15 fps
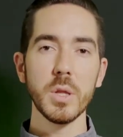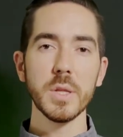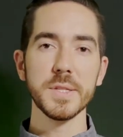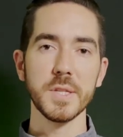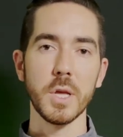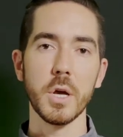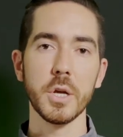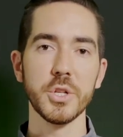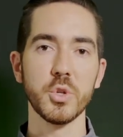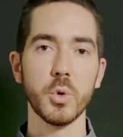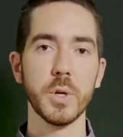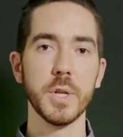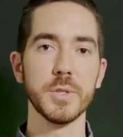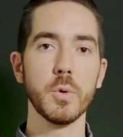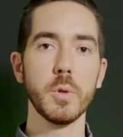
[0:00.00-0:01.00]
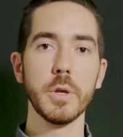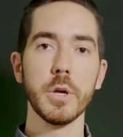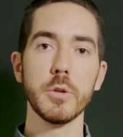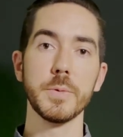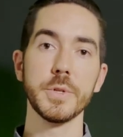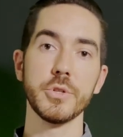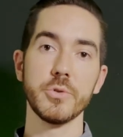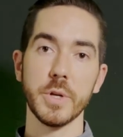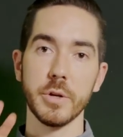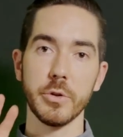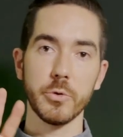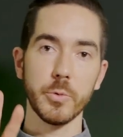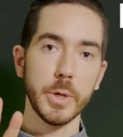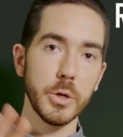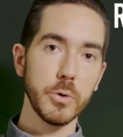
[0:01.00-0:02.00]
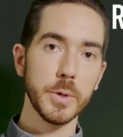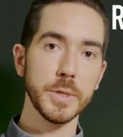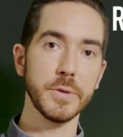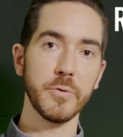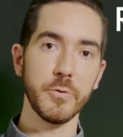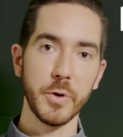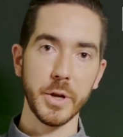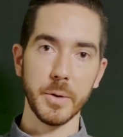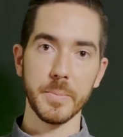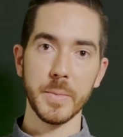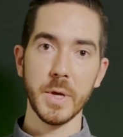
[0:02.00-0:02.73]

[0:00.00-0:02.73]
and socket joint is only going to restrict 3 degrees of freedom,